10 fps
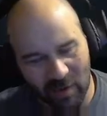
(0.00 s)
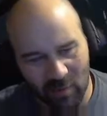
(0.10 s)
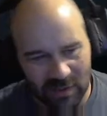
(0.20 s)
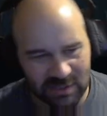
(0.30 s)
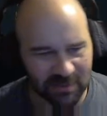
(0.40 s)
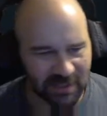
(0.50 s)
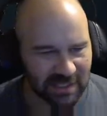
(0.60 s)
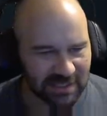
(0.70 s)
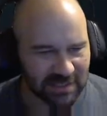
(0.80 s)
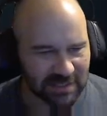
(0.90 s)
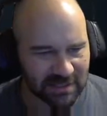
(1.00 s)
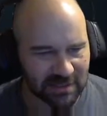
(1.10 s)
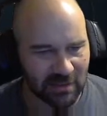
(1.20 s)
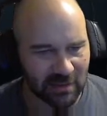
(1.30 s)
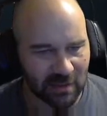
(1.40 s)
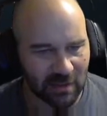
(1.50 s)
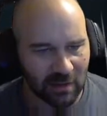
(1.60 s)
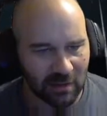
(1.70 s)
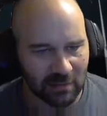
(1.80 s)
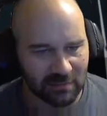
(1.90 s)
one's pretty decent.
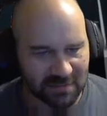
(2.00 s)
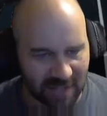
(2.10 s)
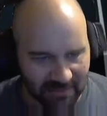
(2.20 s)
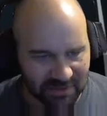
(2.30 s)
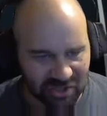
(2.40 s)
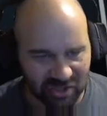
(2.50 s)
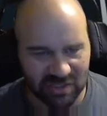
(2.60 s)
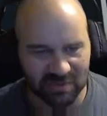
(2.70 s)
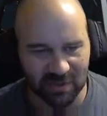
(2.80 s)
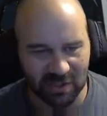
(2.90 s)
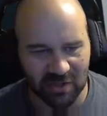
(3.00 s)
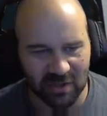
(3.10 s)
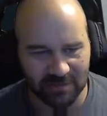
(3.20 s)
Diamond Shark's pretty good.